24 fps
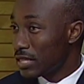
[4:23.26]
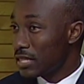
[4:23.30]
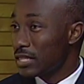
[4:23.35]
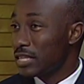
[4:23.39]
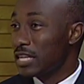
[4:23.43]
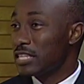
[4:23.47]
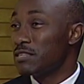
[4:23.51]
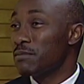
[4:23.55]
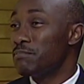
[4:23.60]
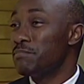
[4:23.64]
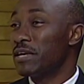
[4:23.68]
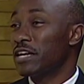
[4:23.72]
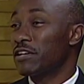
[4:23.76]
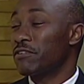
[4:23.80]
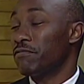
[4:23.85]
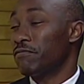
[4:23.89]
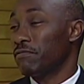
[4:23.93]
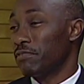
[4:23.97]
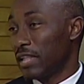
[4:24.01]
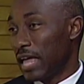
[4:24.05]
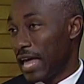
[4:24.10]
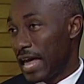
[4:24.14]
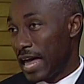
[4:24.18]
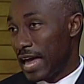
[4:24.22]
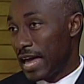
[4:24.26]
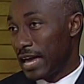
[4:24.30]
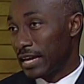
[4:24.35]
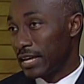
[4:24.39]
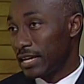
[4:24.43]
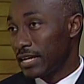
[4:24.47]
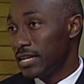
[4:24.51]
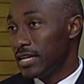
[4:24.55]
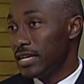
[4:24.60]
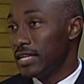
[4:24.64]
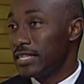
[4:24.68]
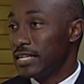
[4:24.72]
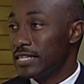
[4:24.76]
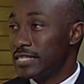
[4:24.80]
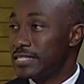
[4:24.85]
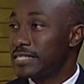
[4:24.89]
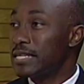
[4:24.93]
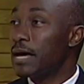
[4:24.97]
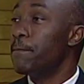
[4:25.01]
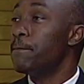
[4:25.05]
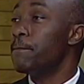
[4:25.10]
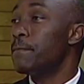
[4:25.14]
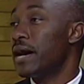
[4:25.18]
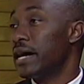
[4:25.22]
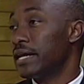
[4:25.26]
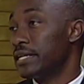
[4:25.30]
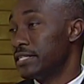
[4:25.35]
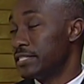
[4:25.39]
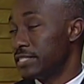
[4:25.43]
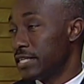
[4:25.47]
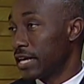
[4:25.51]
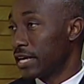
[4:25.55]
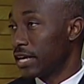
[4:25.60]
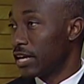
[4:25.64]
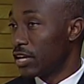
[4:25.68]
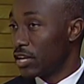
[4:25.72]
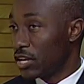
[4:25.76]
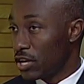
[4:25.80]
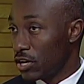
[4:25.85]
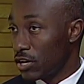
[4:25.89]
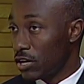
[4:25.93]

that's a big flag that somebody's taking